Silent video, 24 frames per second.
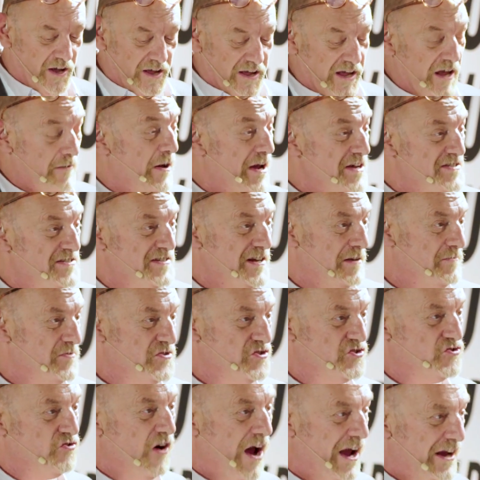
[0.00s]
It may seem
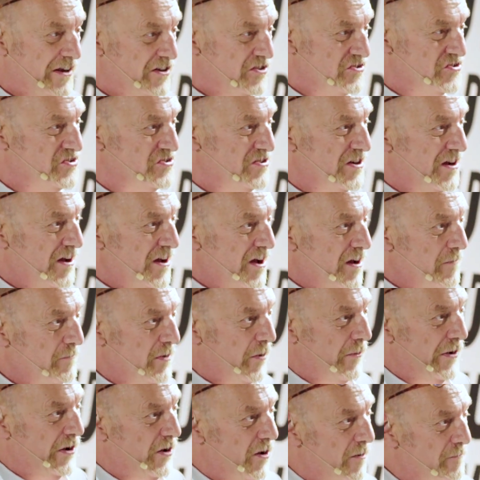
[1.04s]
strange,
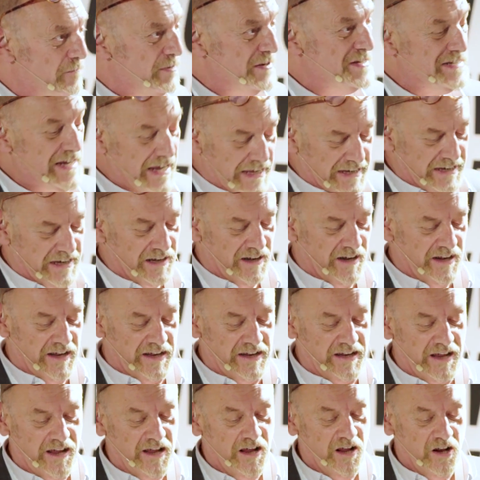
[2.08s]
but we're not
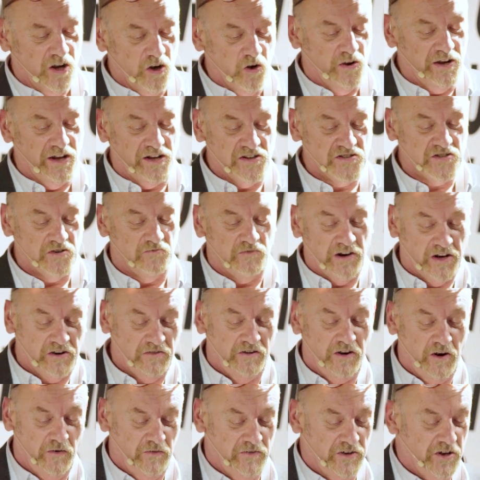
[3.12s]
particularly looking to
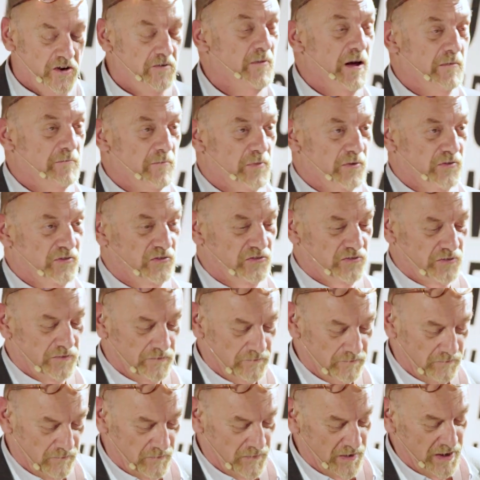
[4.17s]
recruit new members.
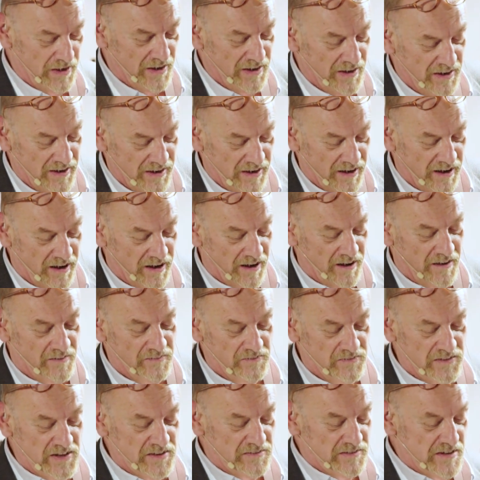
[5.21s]

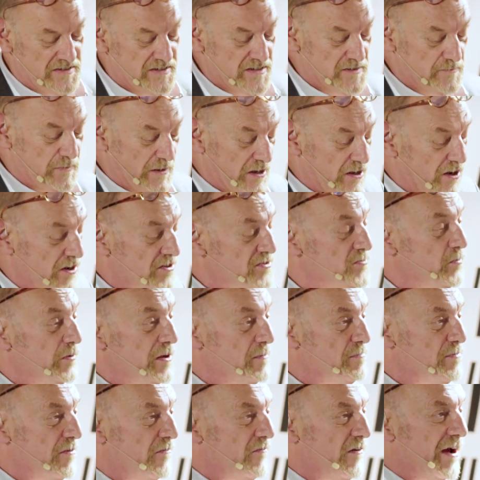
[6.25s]
This is because
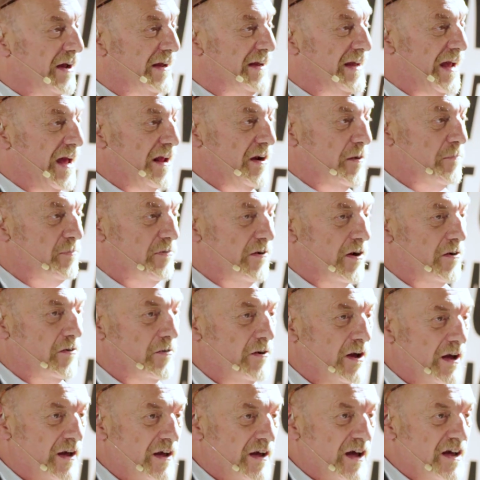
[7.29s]
we provide
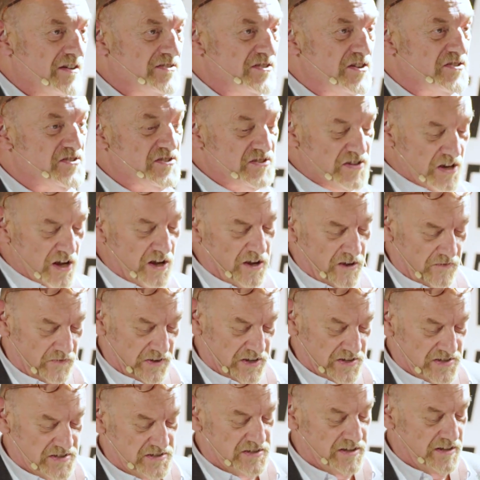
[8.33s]
Cannapro as a
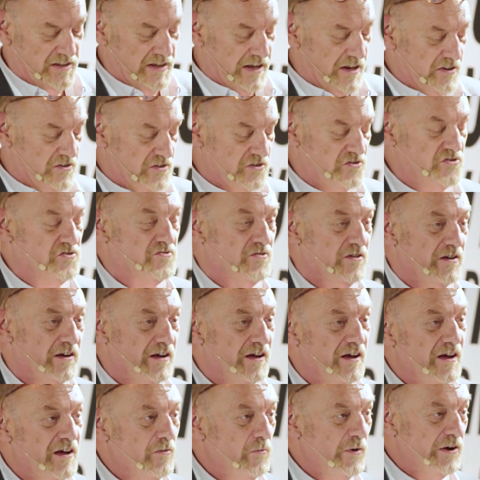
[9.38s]
service to the industry.
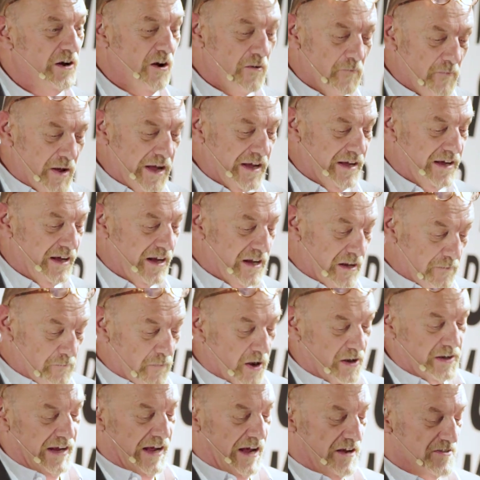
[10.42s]
We don't make any
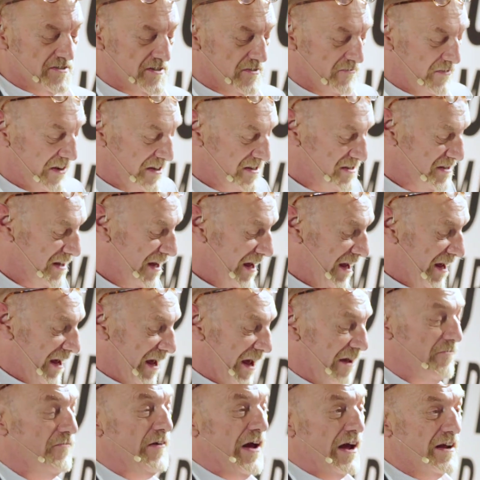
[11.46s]
money out of it.
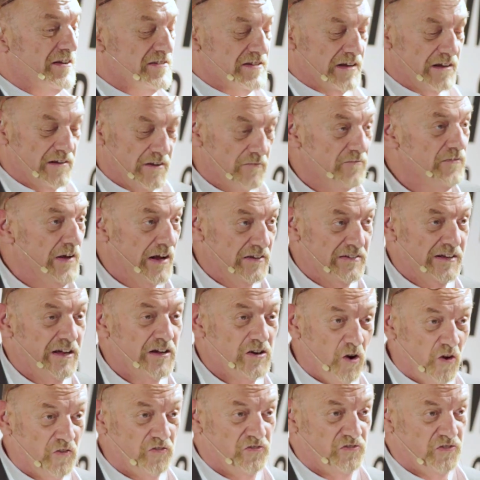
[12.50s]
In fact, it
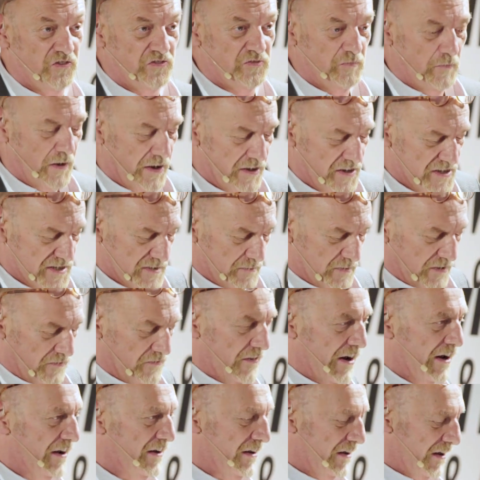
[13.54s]
costs us money, to be
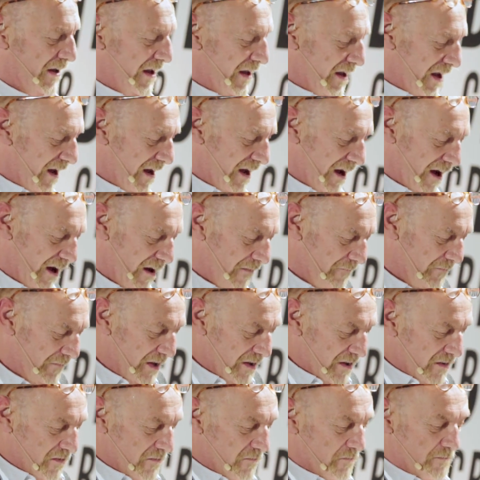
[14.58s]
frank.
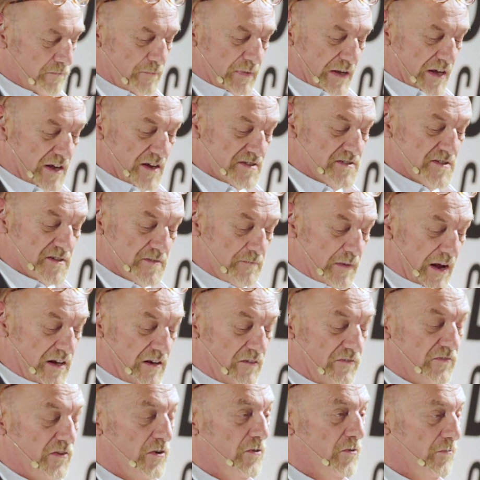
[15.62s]
Because as
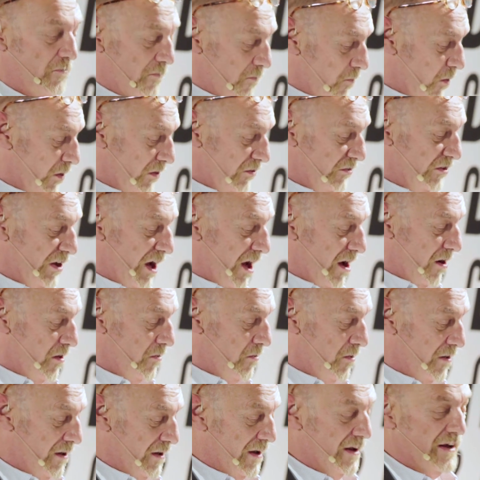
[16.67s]
many of you will
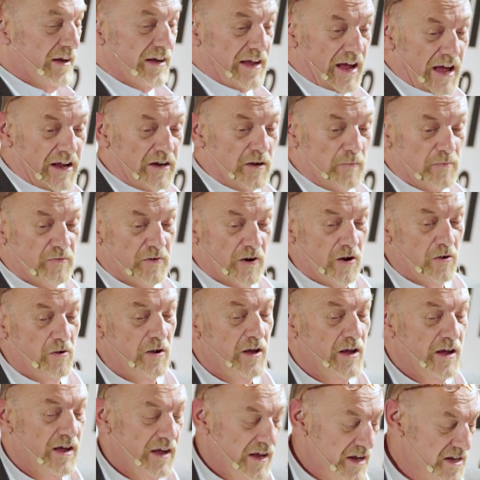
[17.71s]
know, Cannapro
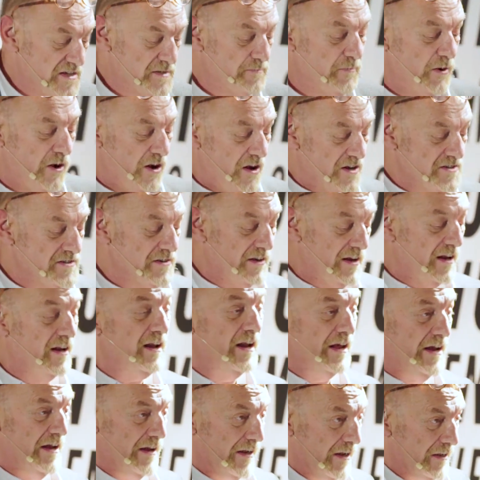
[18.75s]
is part of
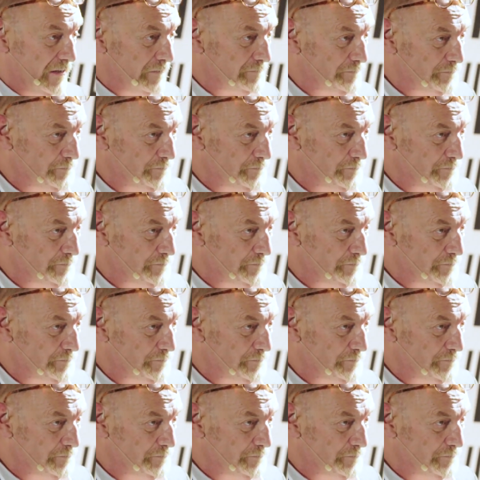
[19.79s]
CLEAR.